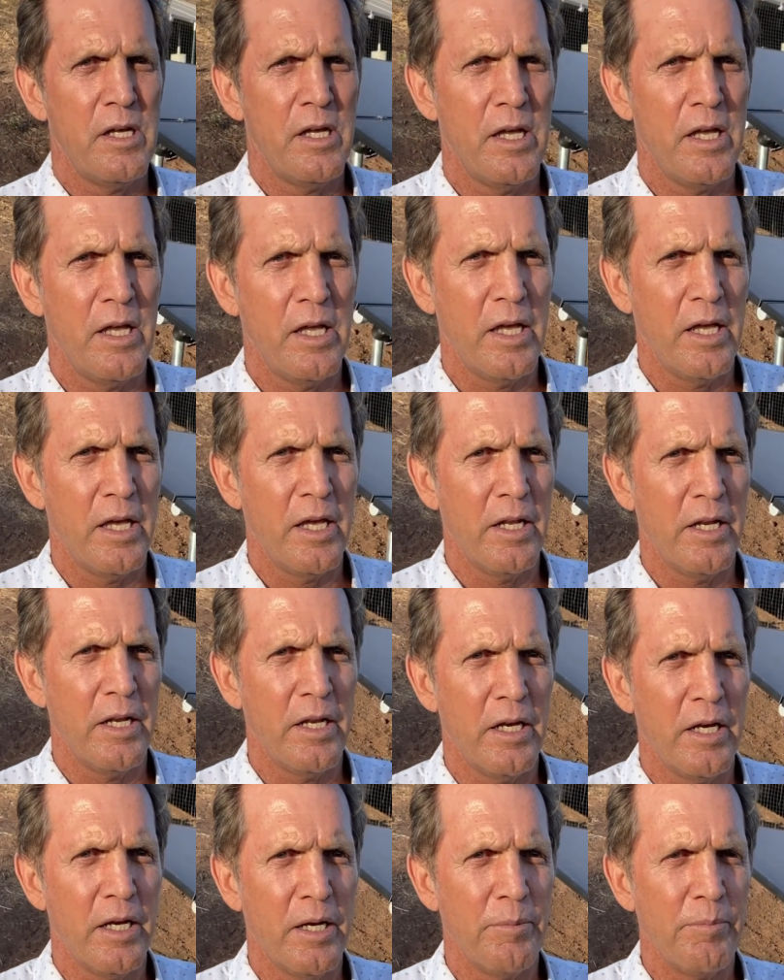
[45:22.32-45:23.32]
and
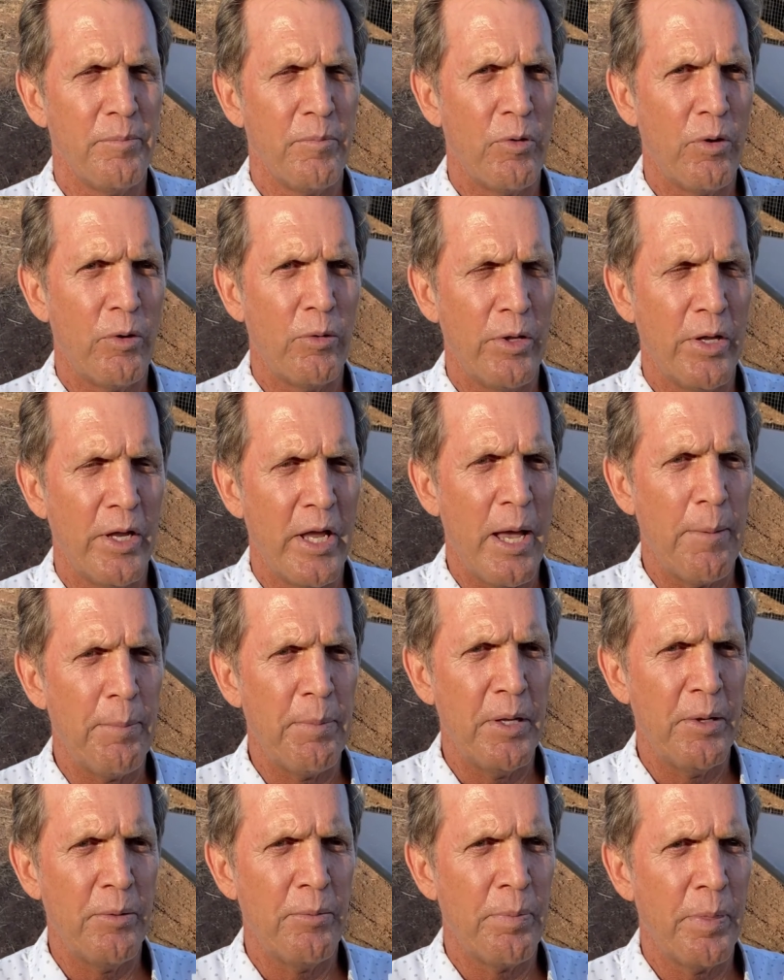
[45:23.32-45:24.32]
we're really
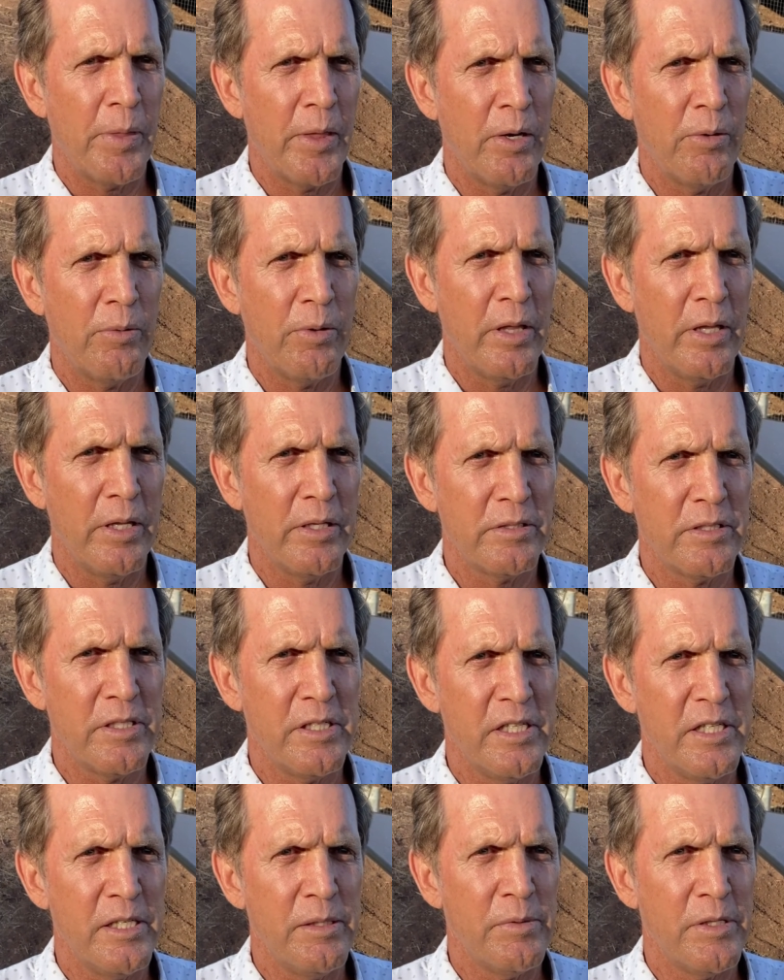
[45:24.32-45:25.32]
happy, with his
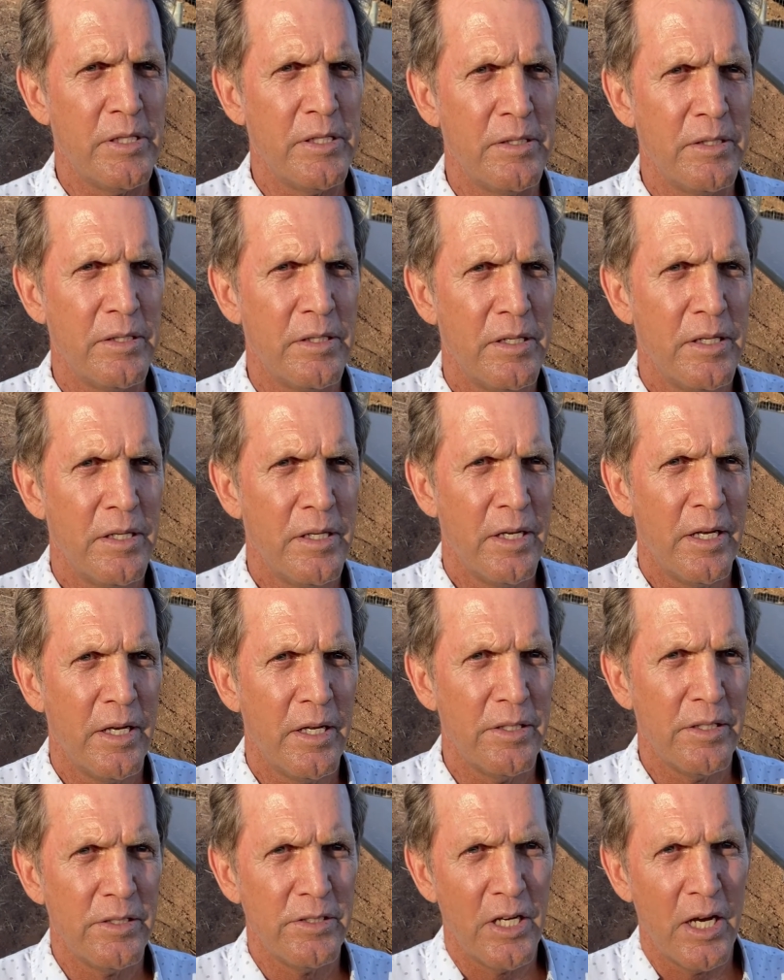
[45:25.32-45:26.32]
team and
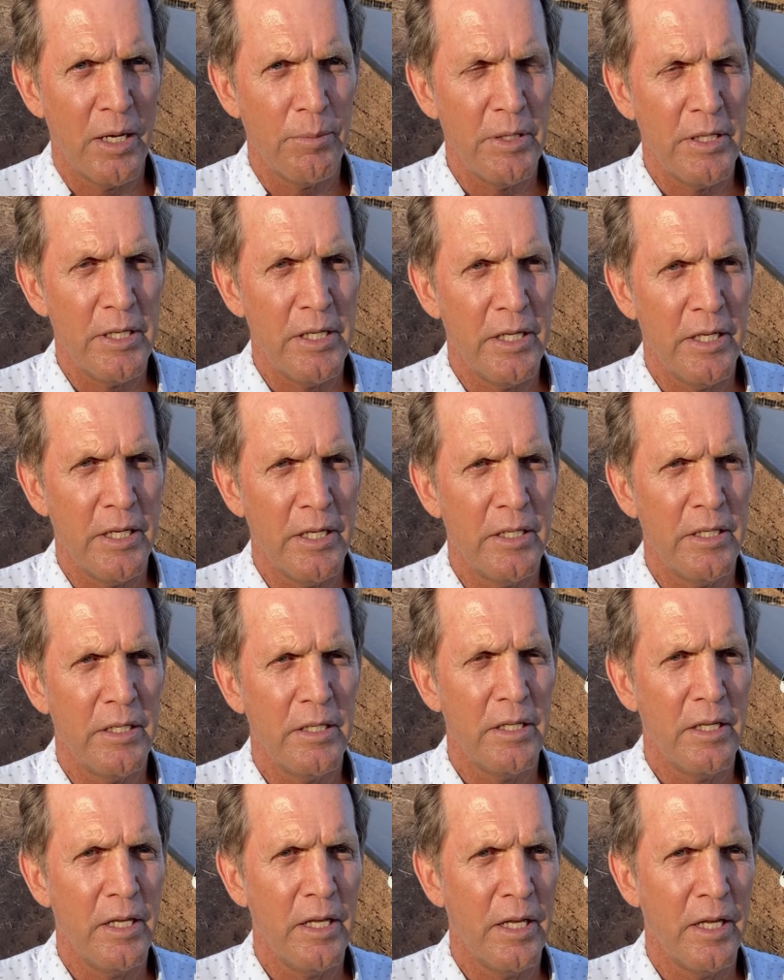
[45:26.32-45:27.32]
in the job they did,
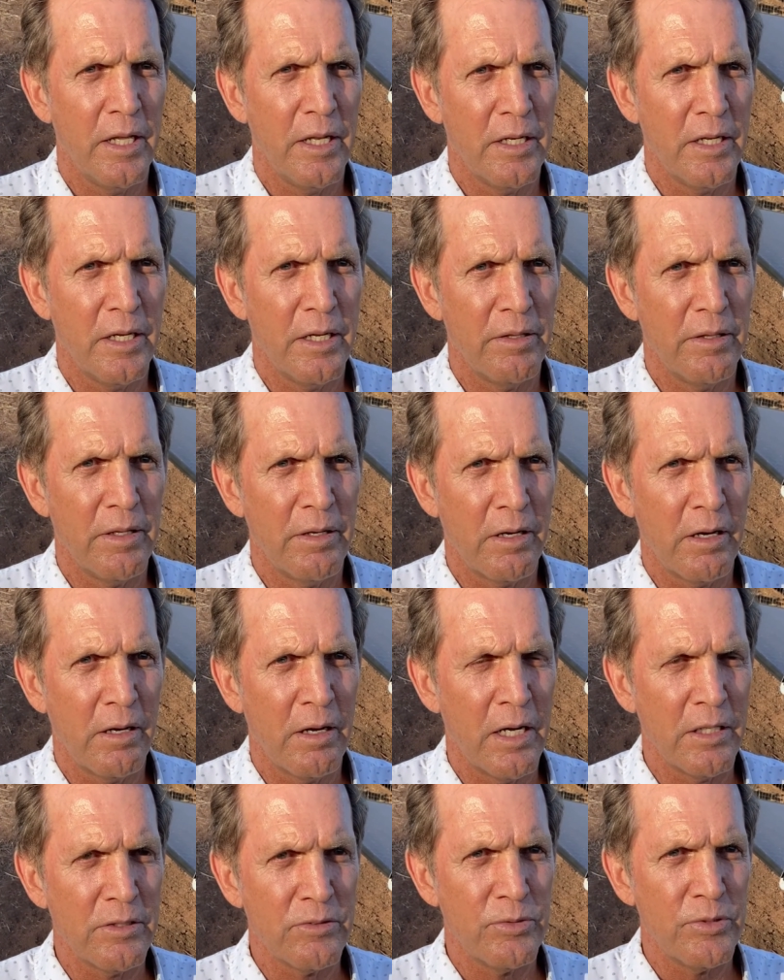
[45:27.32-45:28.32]
and their
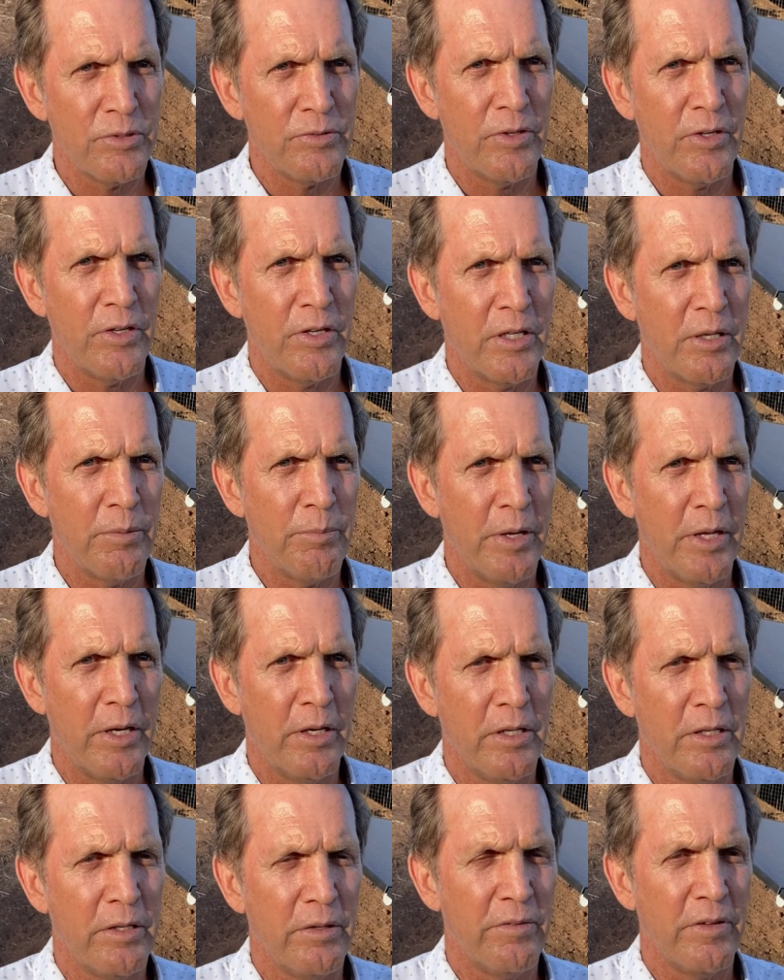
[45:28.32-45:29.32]
cost was very
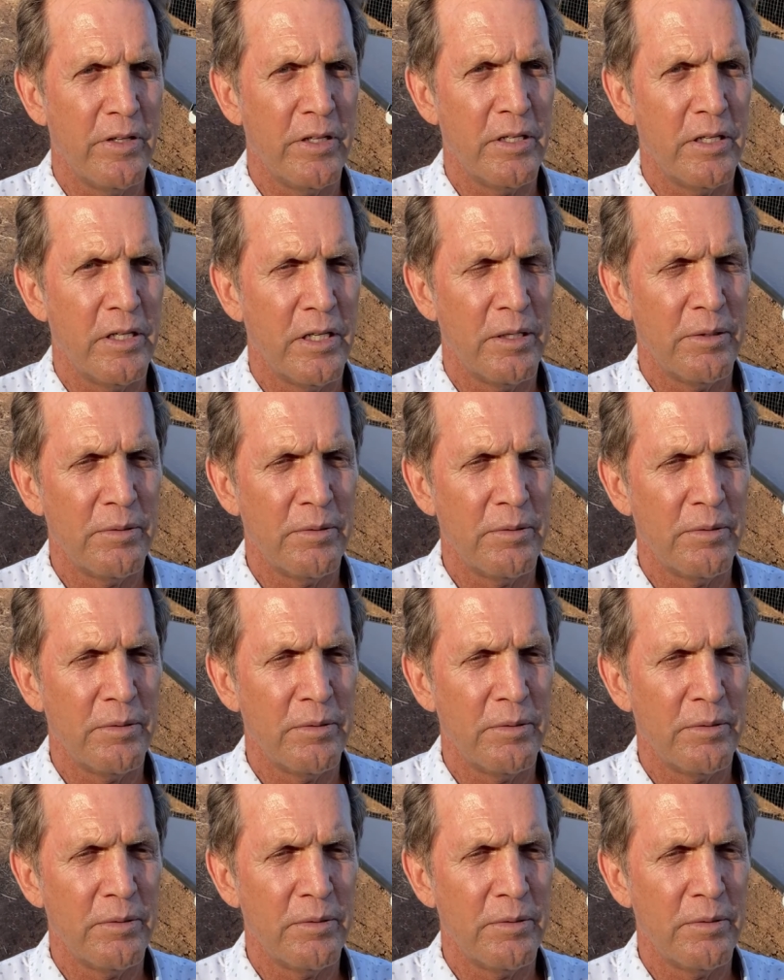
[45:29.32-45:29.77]
competitive, and